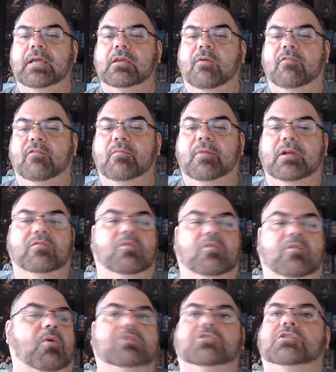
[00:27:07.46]
But thank you,
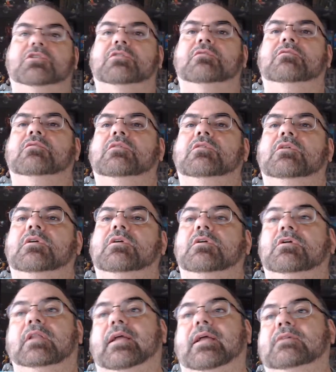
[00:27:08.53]
everybody, for watching.
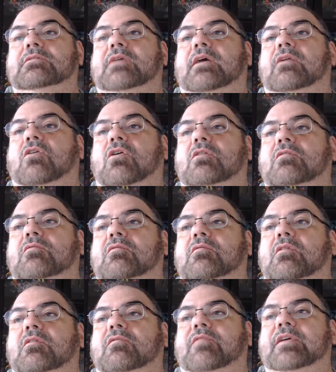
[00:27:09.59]
Like I said,
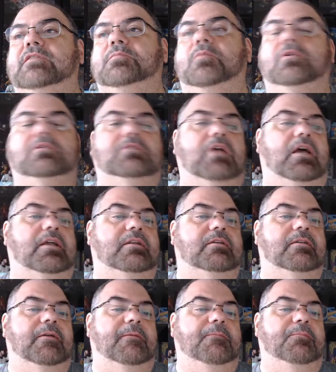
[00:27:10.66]
on the Facebook
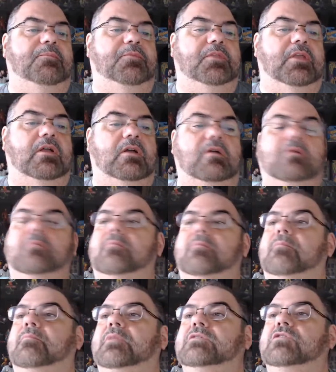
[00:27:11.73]
side,
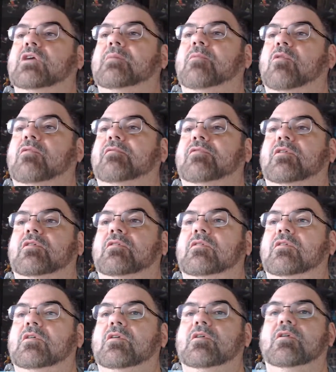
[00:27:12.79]
please come over
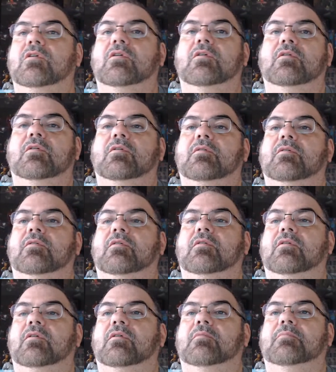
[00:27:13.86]

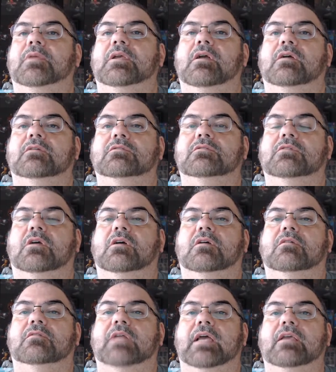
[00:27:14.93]
because
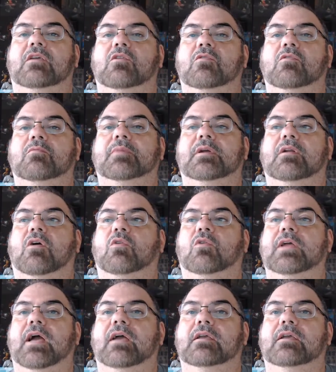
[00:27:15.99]
thank you, but
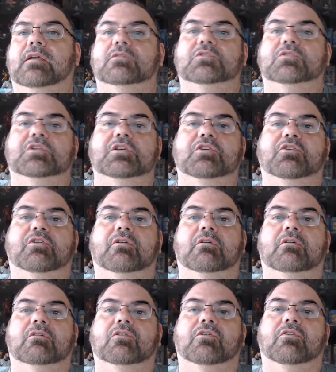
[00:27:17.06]
only I can see
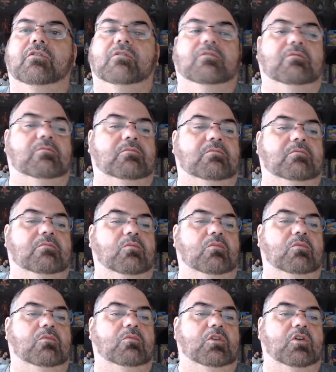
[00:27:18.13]
your
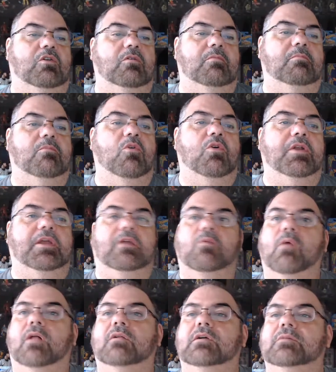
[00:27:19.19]
morning
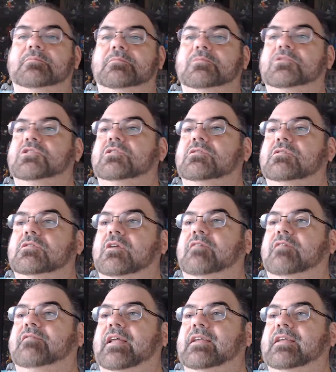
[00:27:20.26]
welcomes and stuff
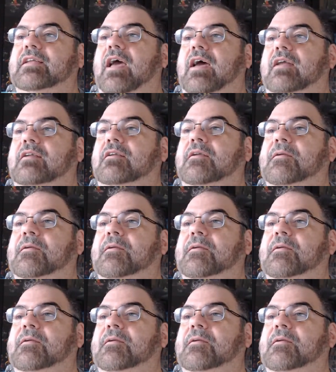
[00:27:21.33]
like that.